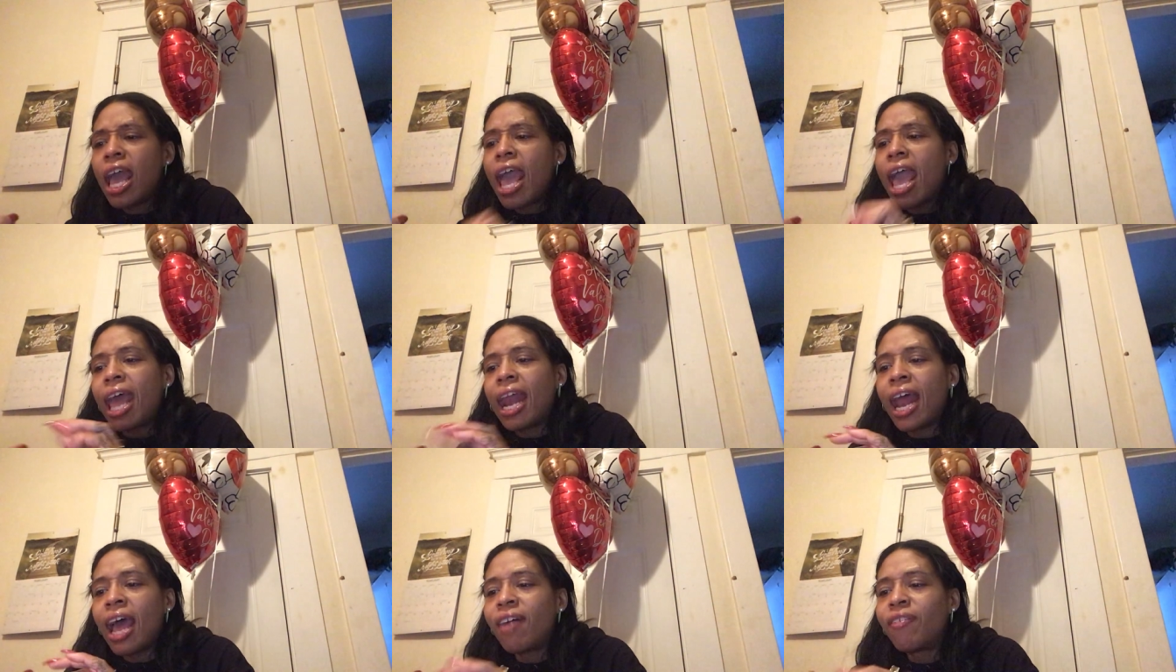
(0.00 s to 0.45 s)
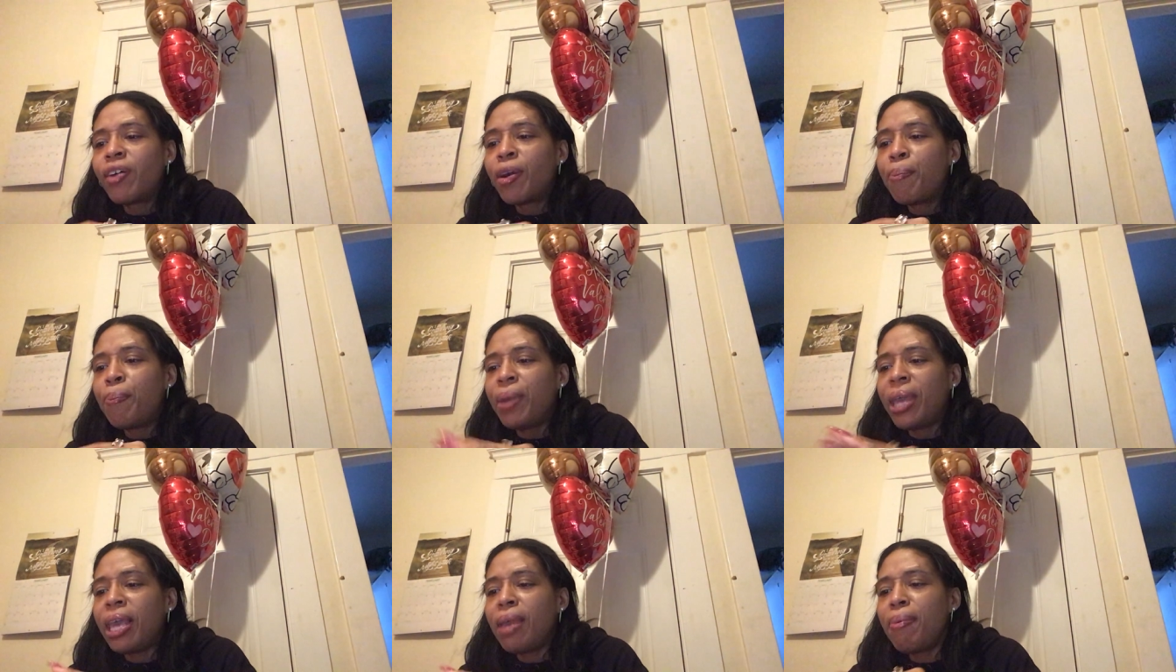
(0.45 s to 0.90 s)
And have a
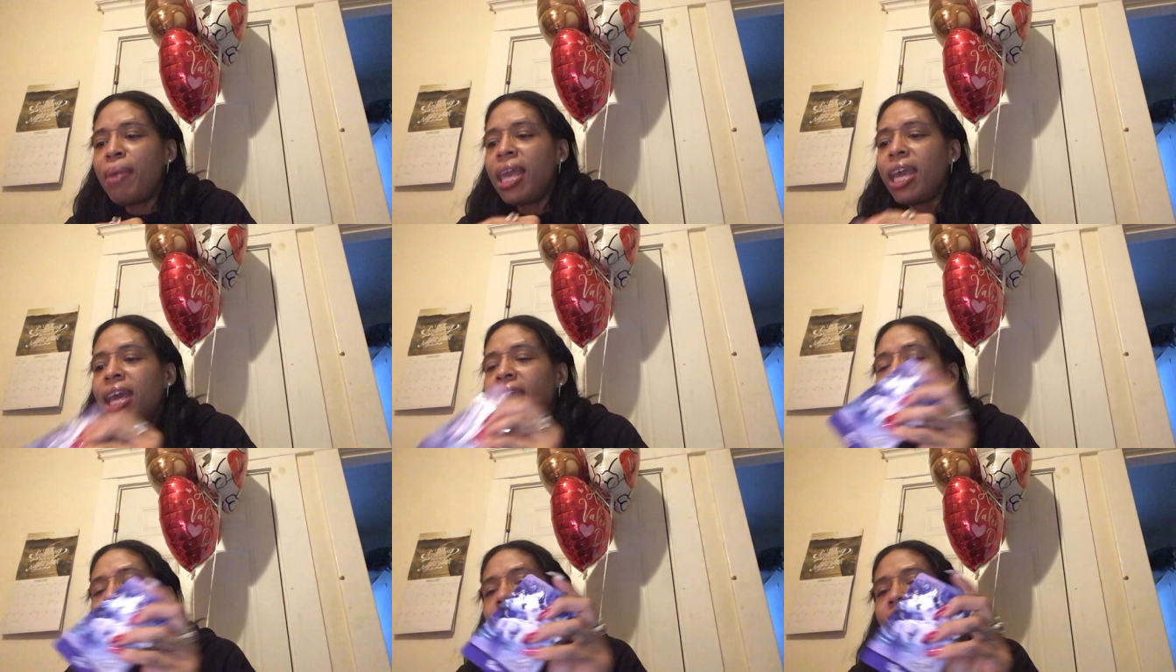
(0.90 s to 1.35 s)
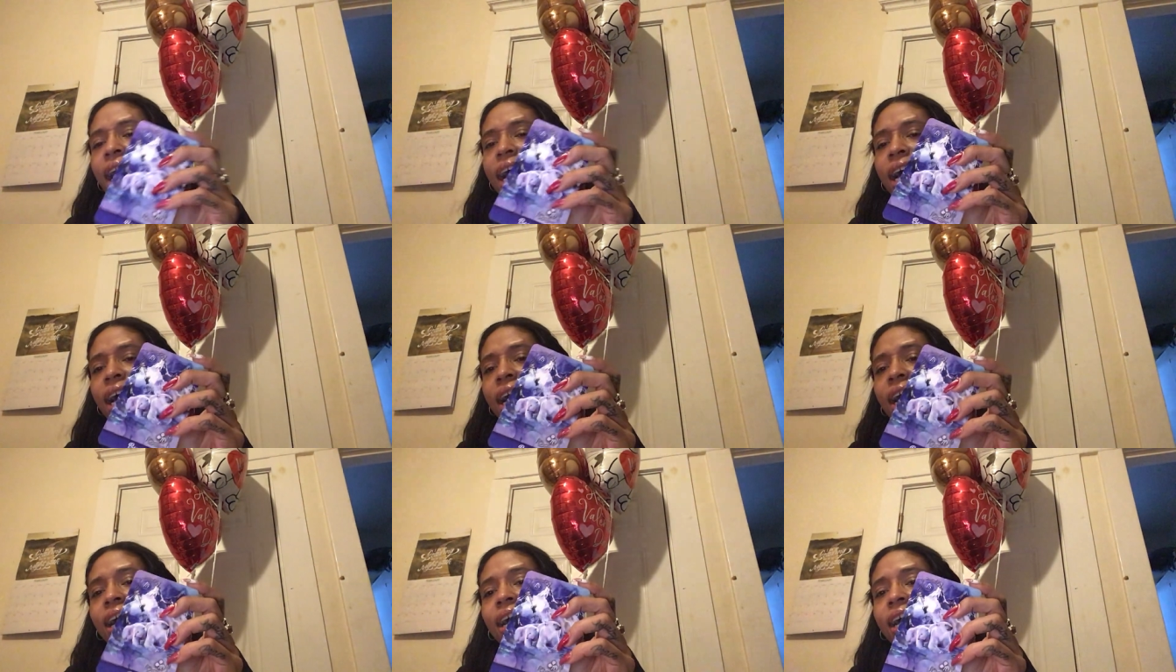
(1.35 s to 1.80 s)
BB
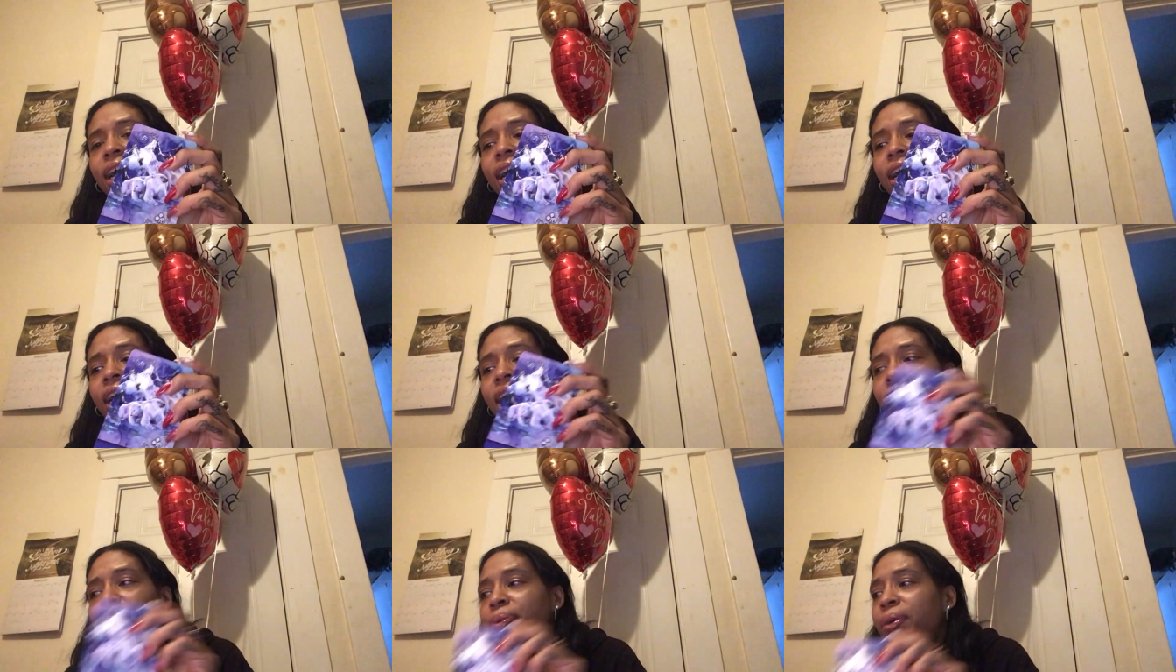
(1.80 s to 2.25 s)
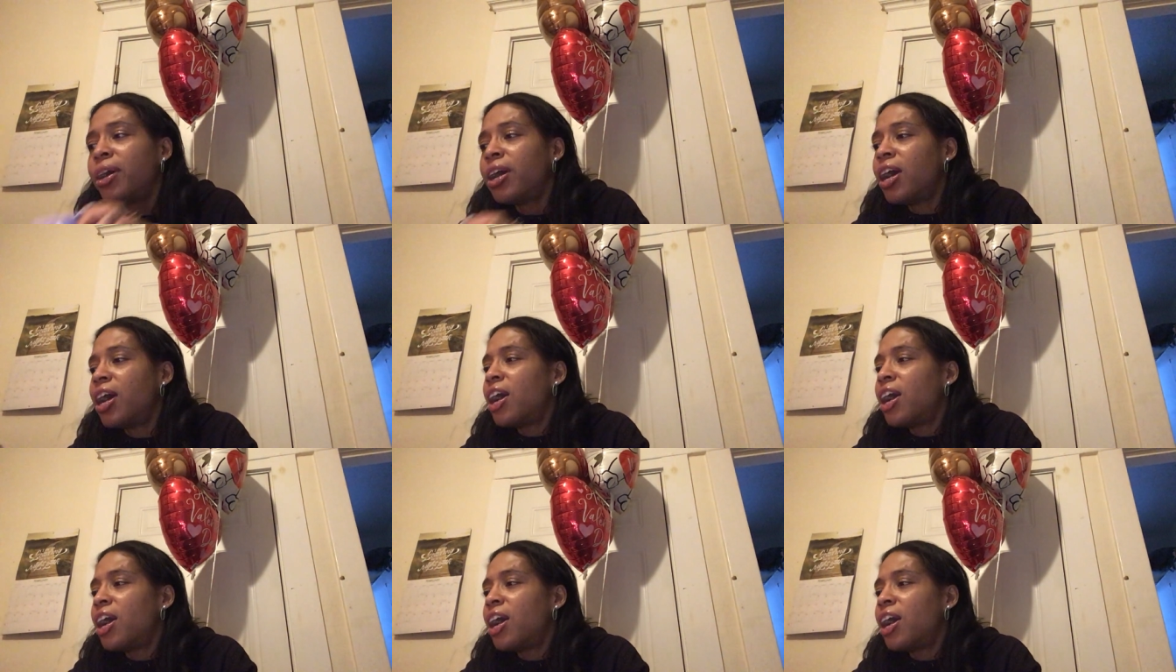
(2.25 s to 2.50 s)
cup.